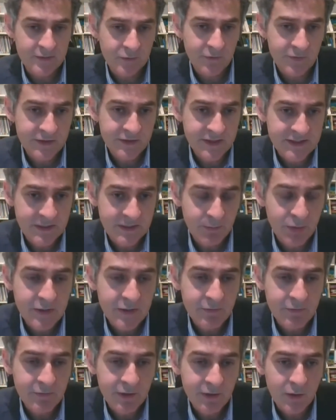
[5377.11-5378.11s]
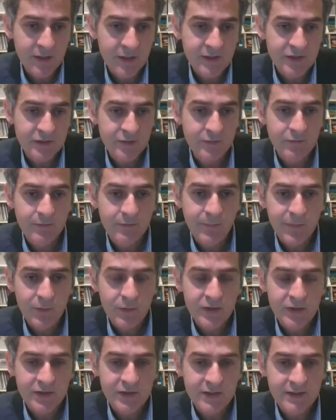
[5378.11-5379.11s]
sort of the disciplinary question,
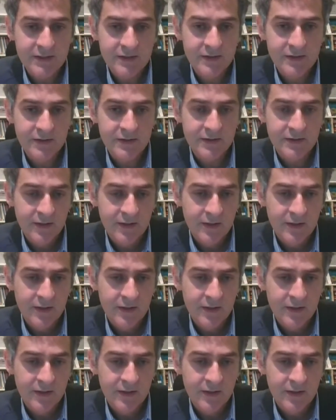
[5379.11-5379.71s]
which is that